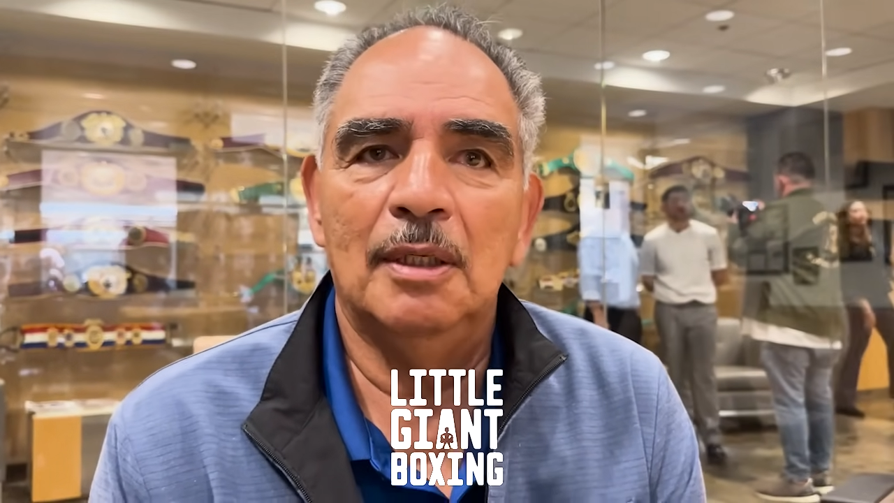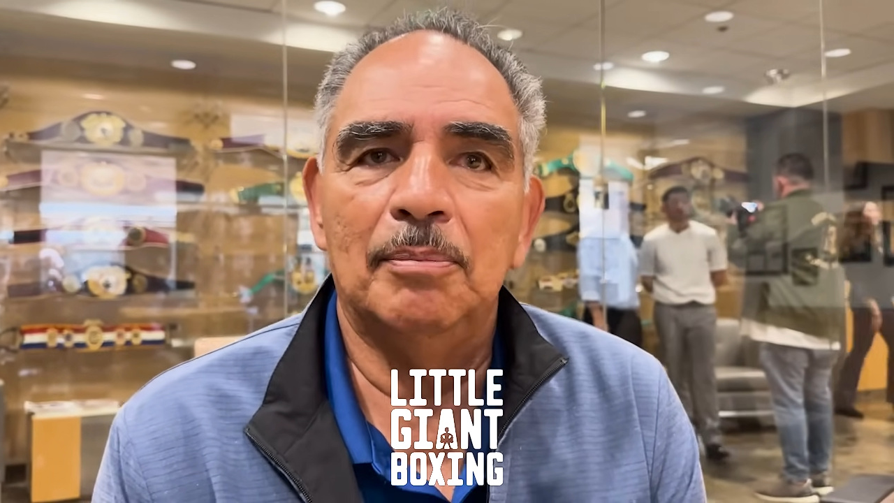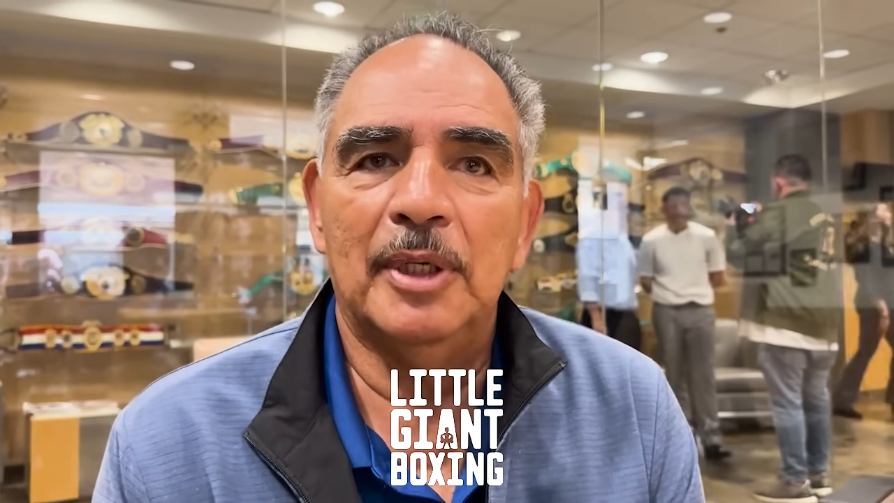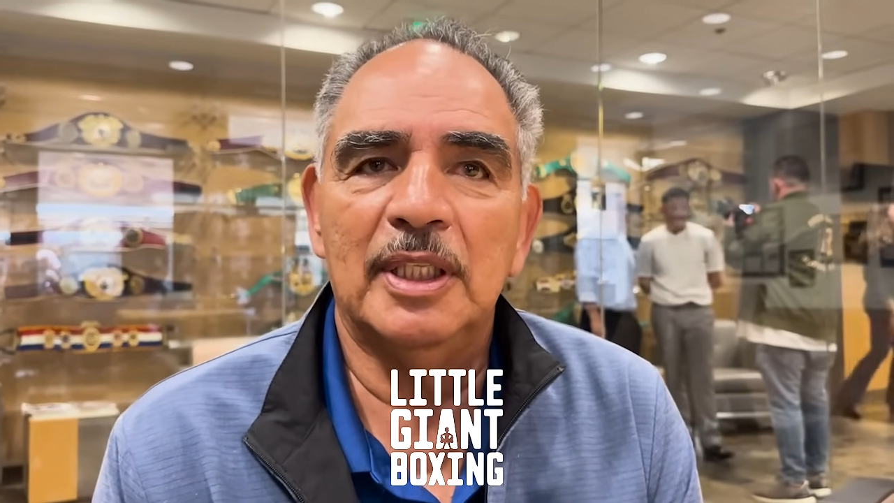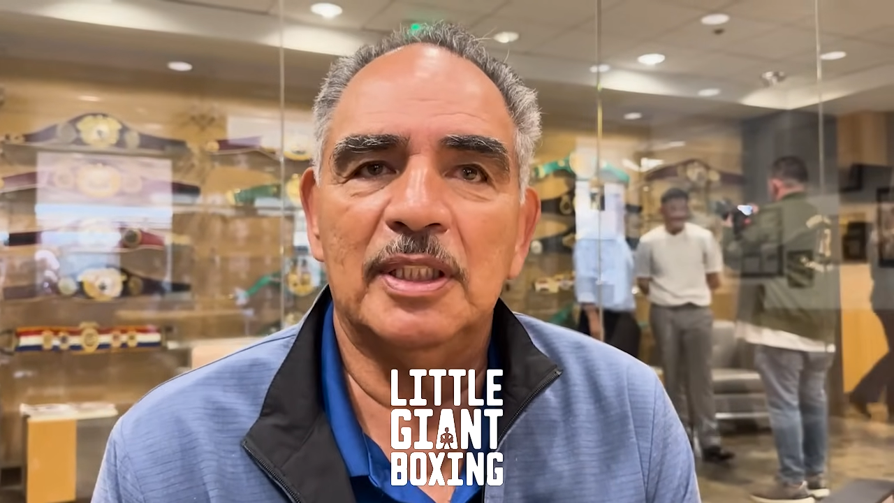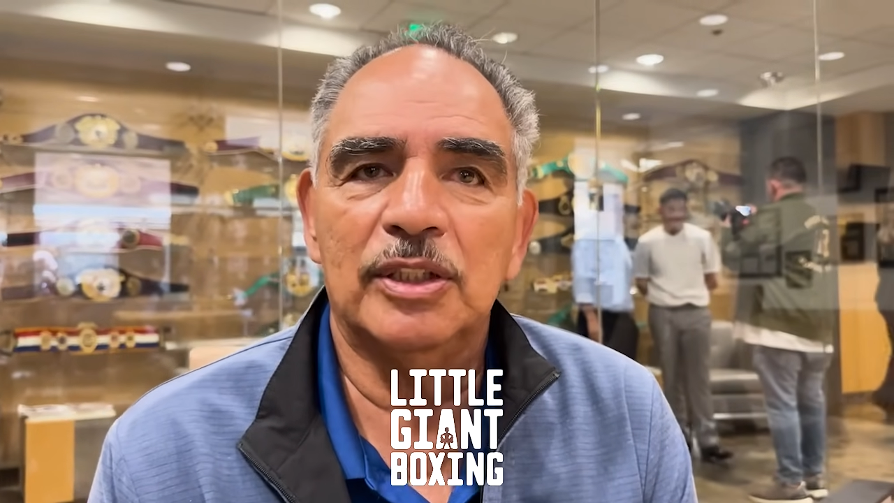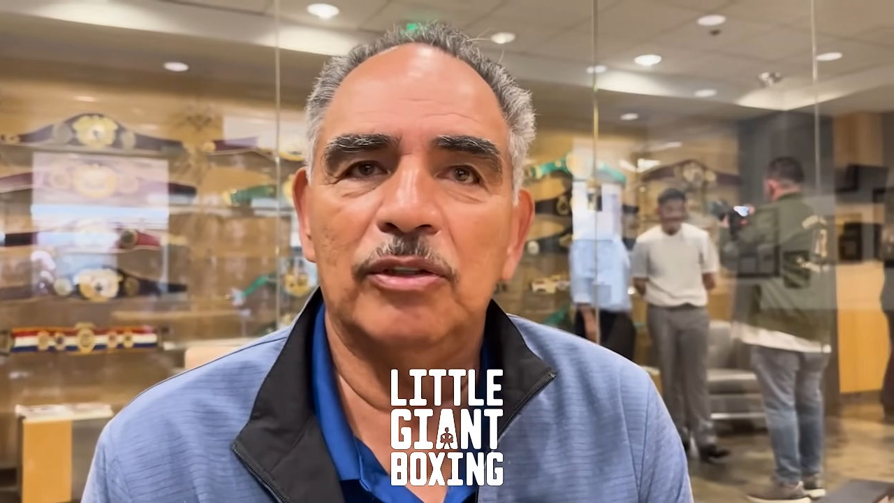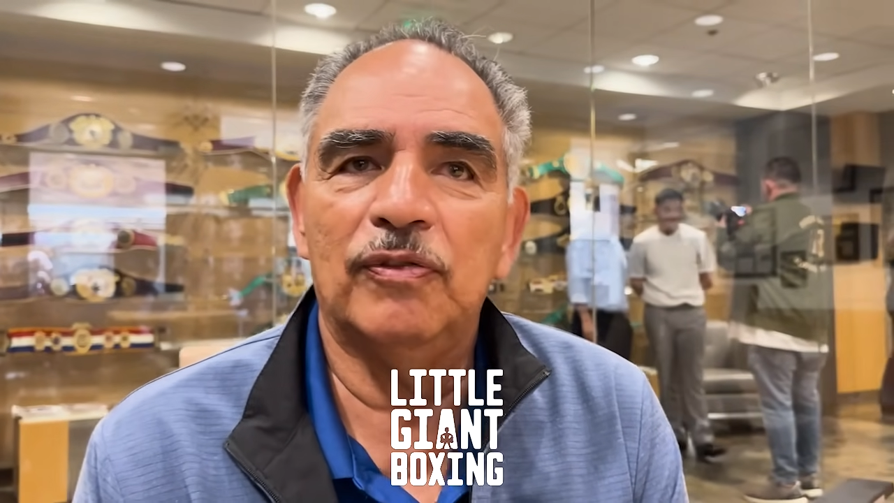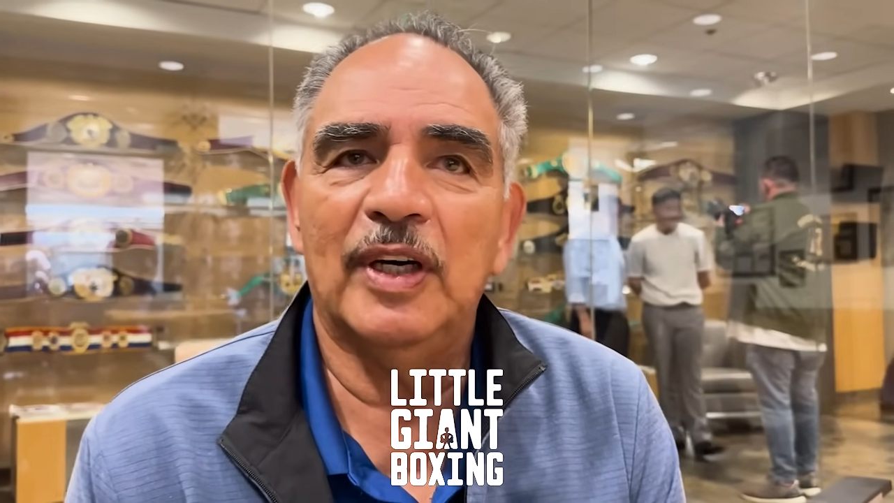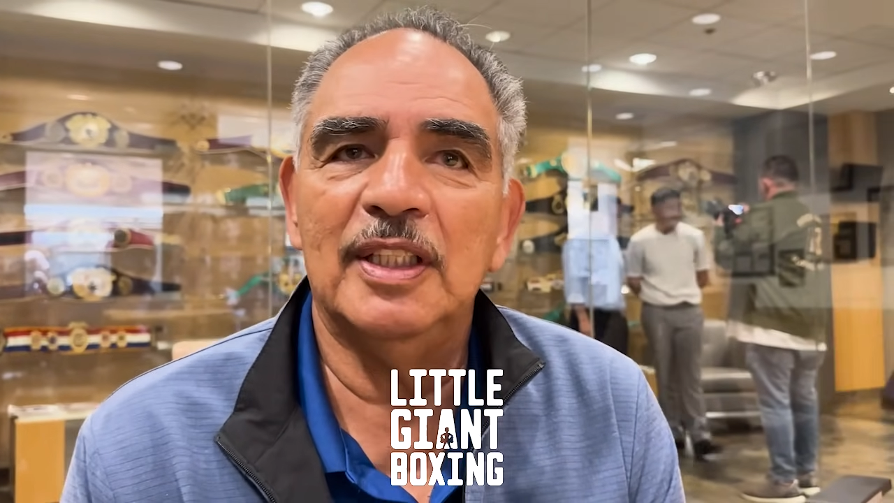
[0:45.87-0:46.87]
But it's a
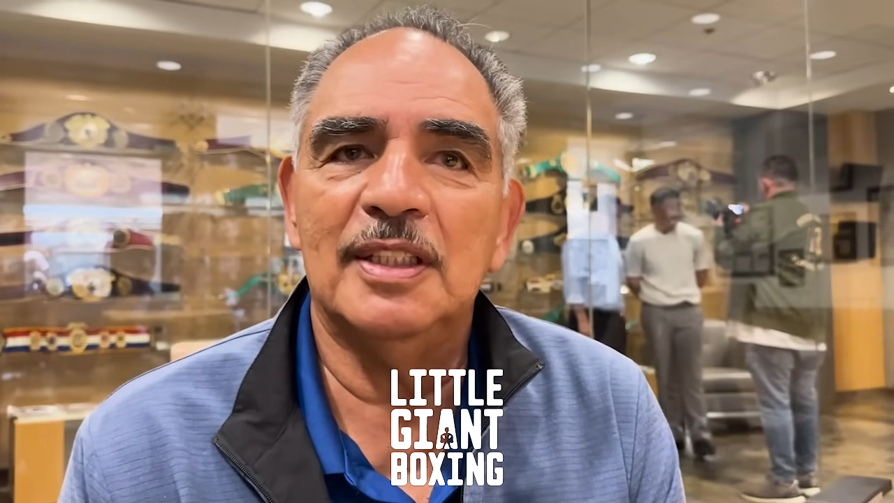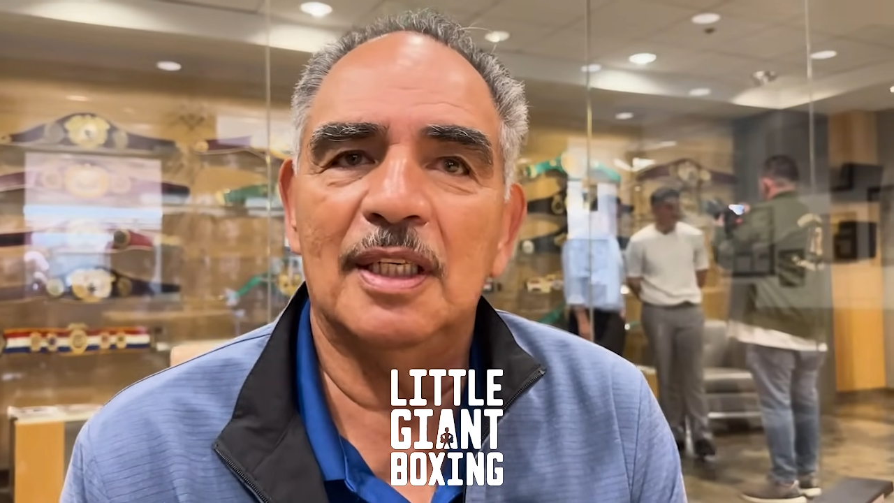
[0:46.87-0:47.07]
good fight.